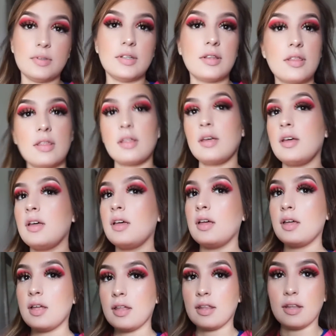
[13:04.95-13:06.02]
with
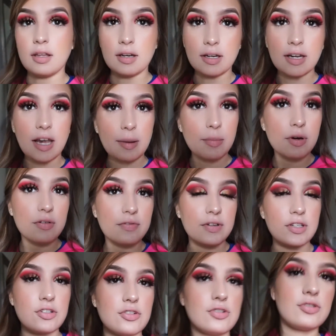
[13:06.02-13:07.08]
the camera
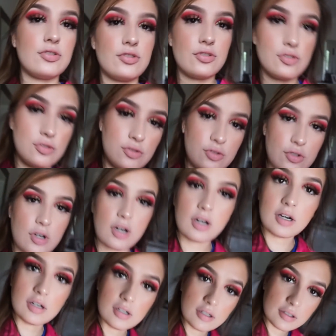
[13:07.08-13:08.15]
features
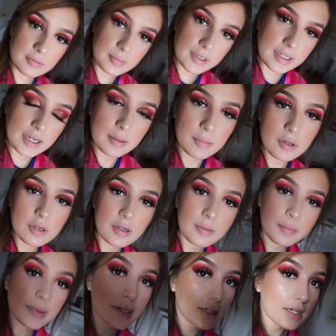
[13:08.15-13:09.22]
on my camera
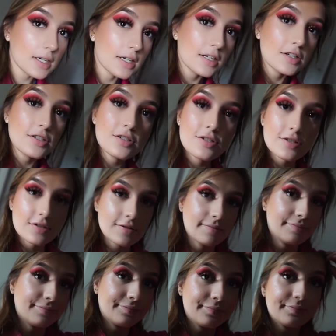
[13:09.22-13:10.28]
because
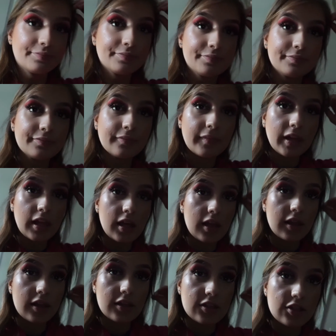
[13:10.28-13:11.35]

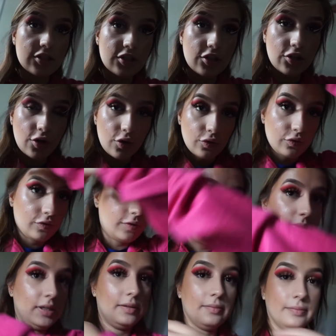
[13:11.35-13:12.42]
this is a no for
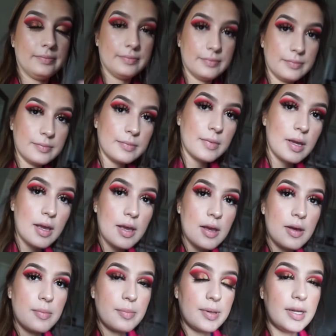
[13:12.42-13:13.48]
me.
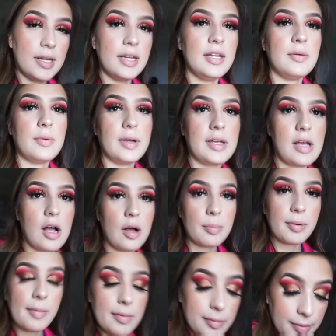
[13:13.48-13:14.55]
But anyway, I'll
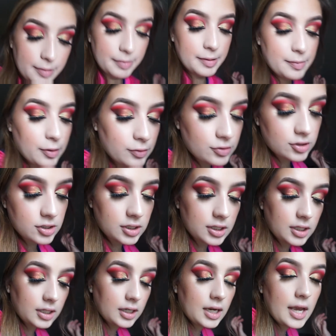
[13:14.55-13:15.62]
probably be
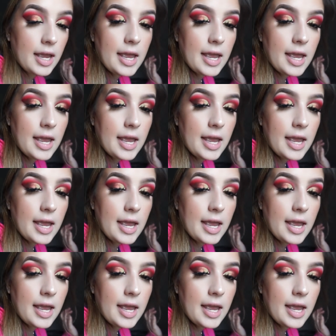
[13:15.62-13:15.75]
posting